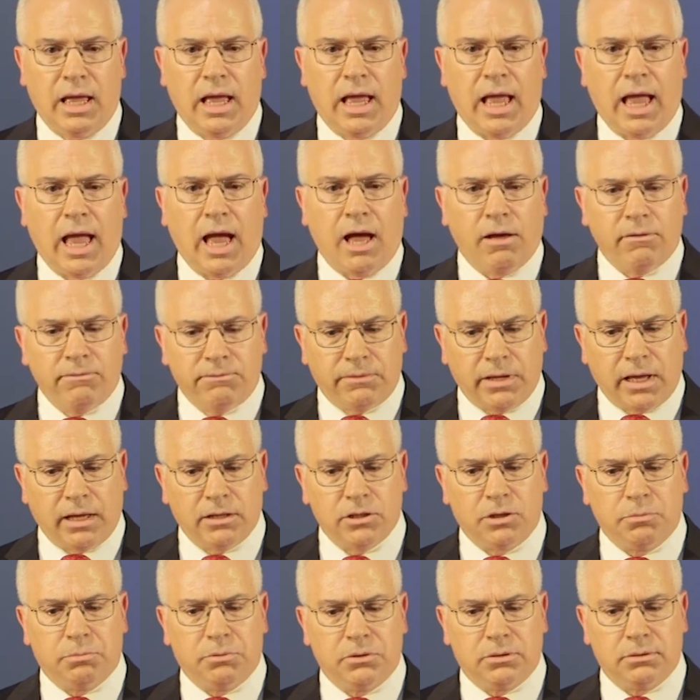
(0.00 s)
How
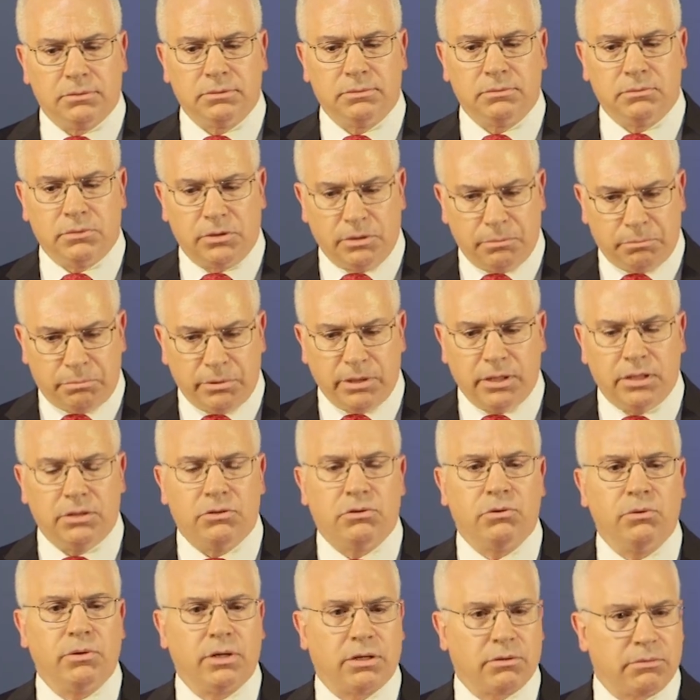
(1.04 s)
valuable would it be
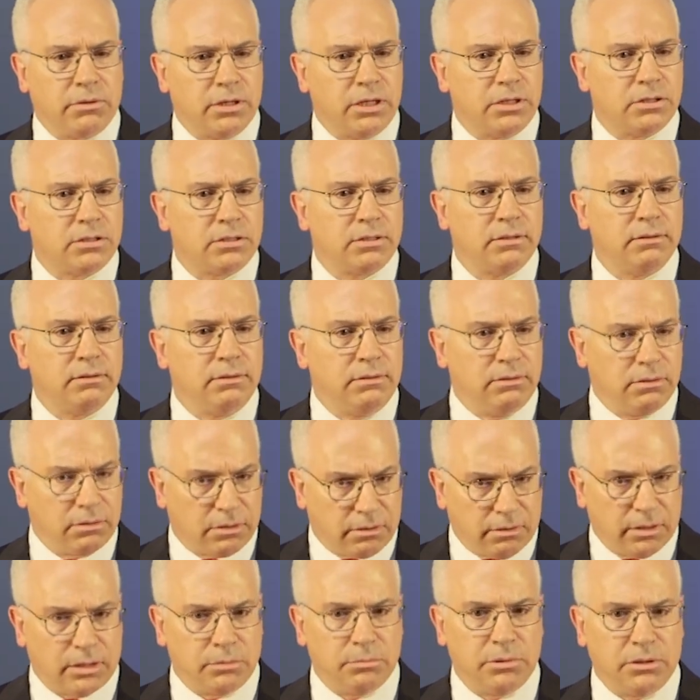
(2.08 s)
to increase your
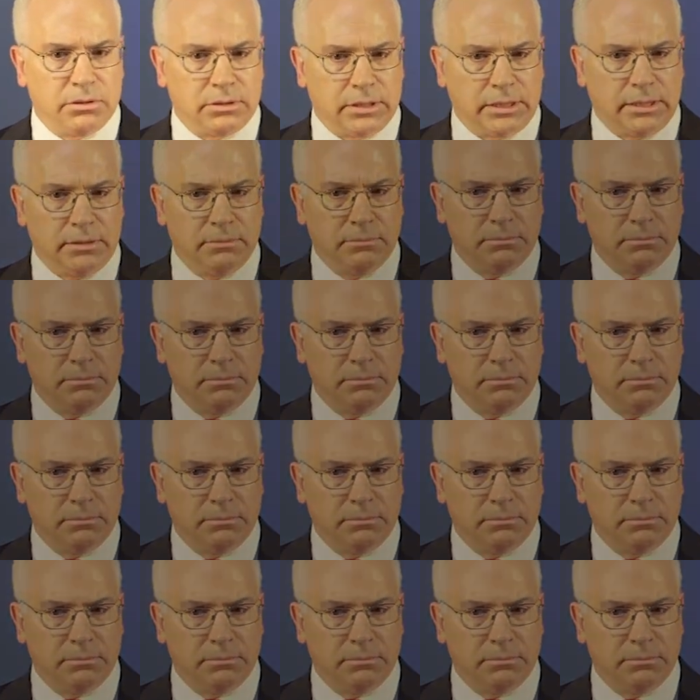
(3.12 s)
credibility?